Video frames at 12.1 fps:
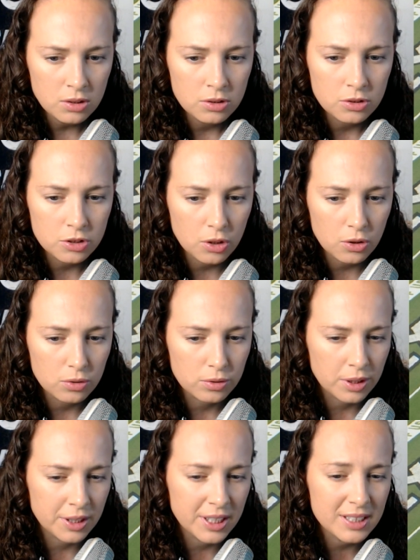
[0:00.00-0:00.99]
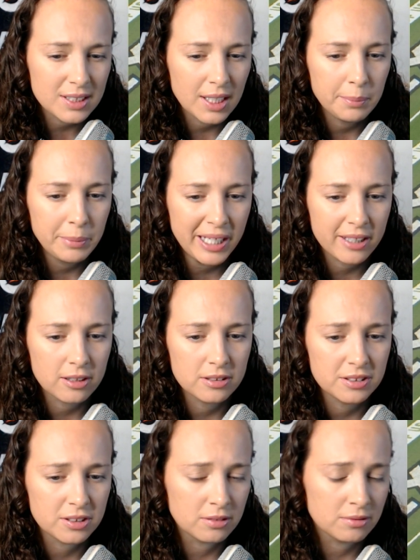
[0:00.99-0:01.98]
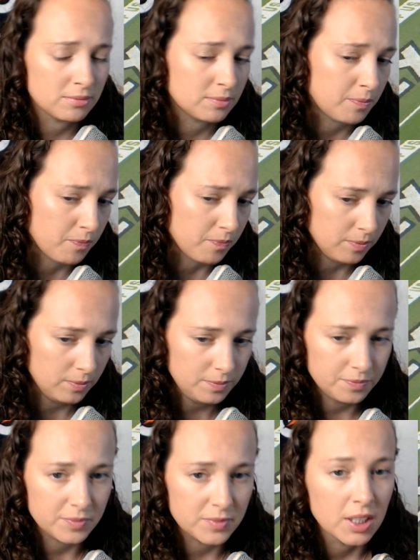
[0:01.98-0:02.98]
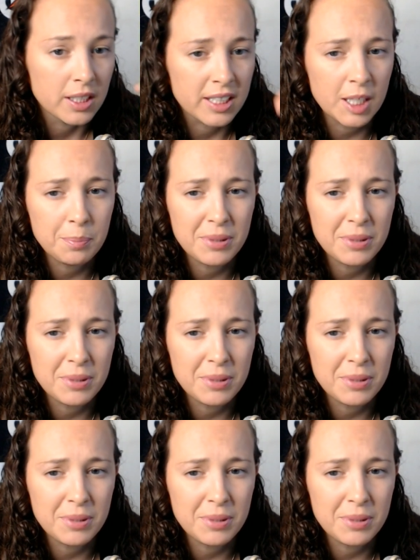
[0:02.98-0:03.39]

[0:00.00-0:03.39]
So this linebacker is keeping